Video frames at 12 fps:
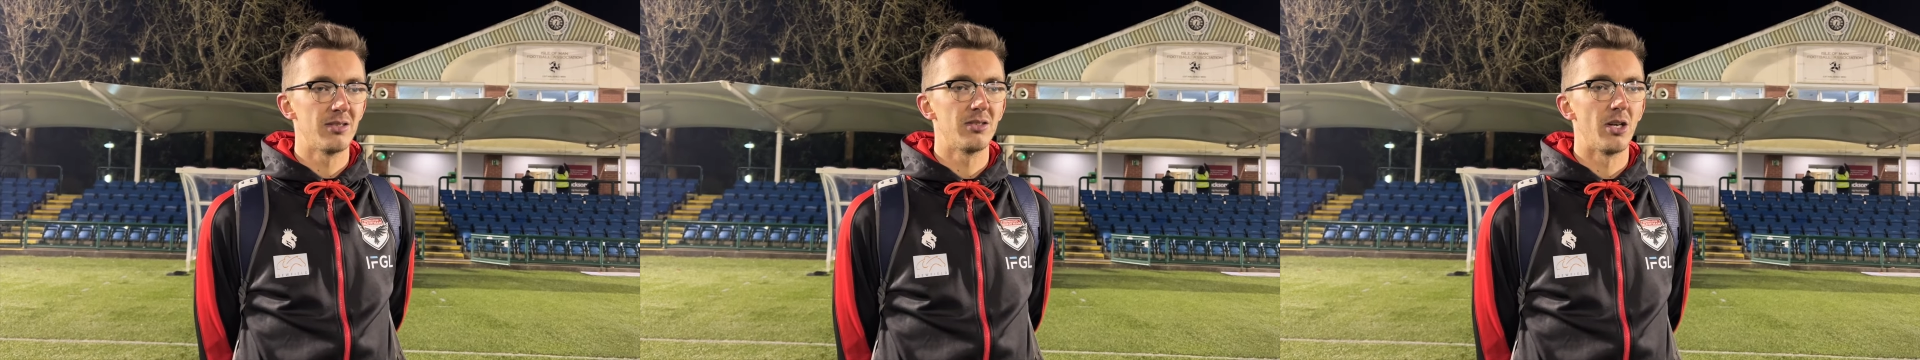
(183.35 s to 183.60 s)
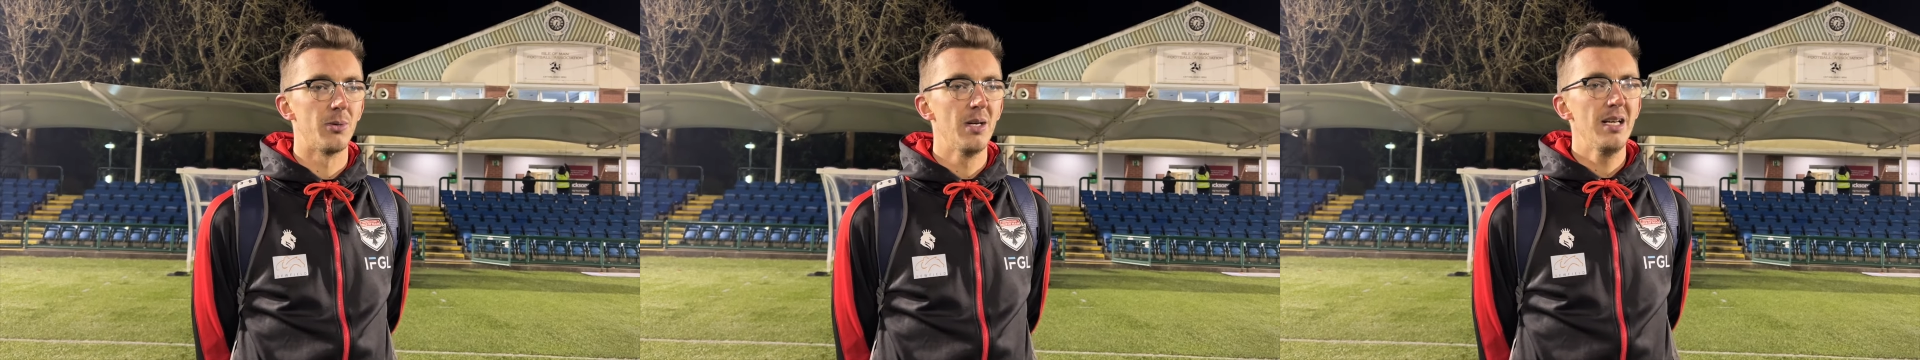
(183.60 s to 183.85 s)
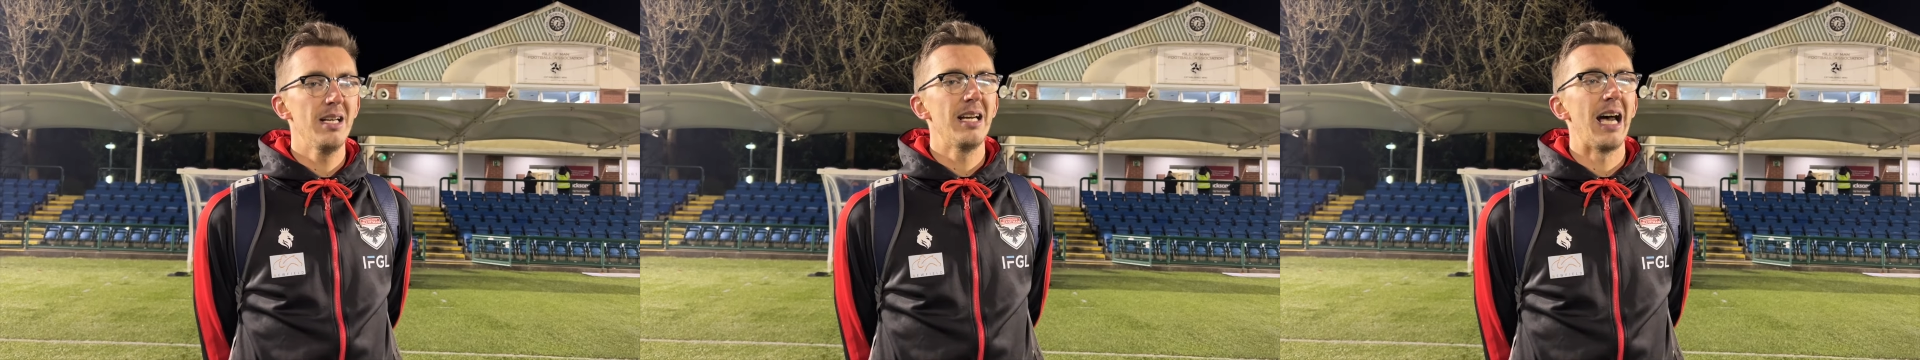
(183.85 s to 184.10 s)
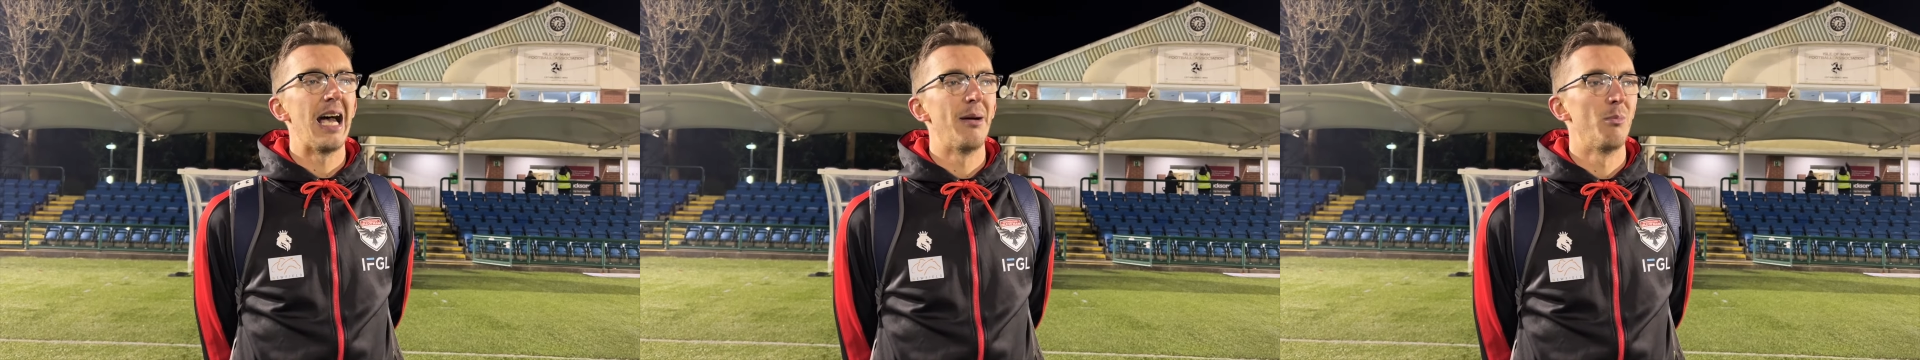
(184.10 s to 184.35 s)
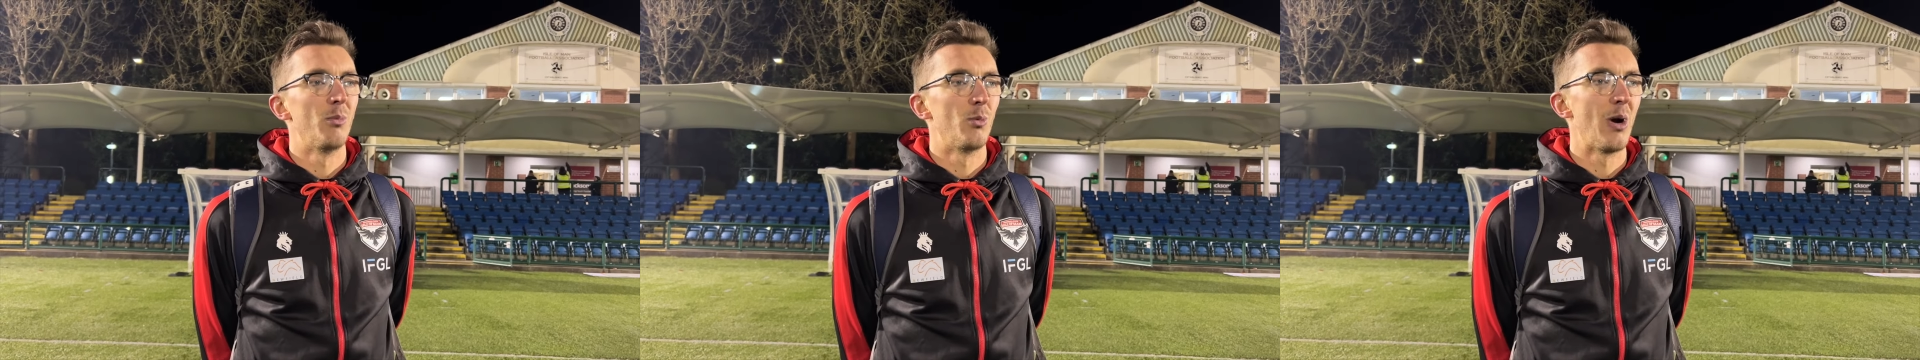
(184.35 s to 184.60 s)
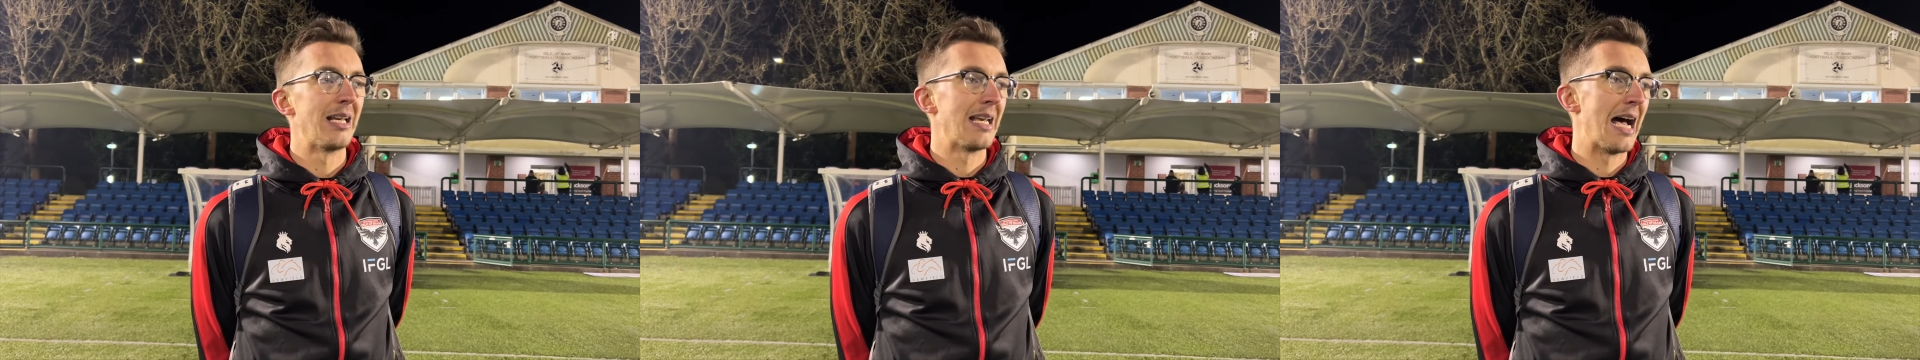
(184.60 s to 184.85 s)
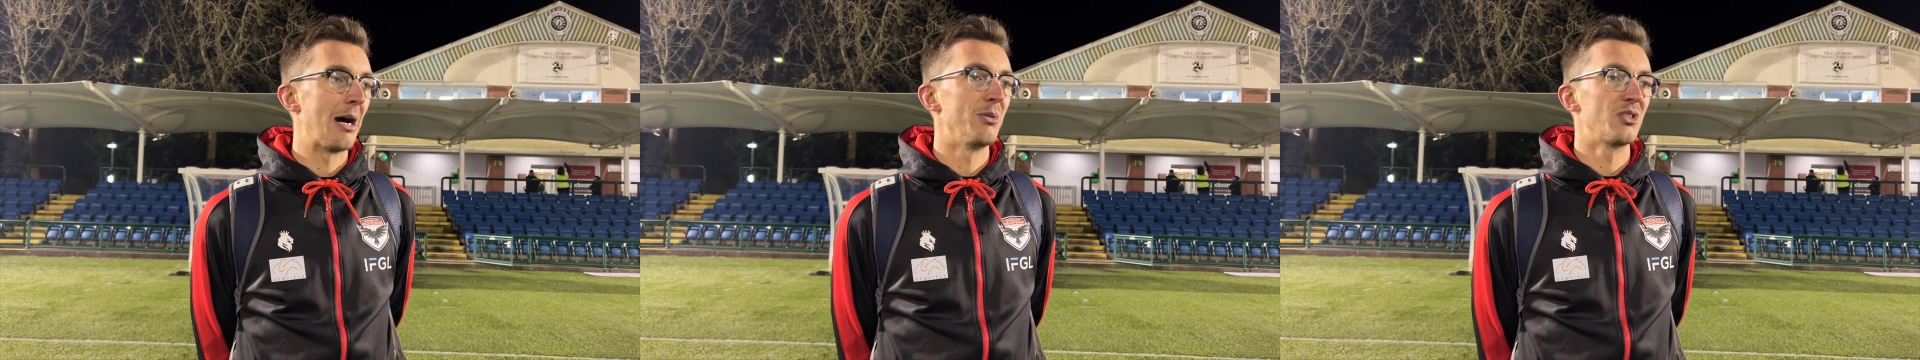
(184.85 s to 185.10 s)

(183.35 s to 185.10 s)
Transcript: So right now,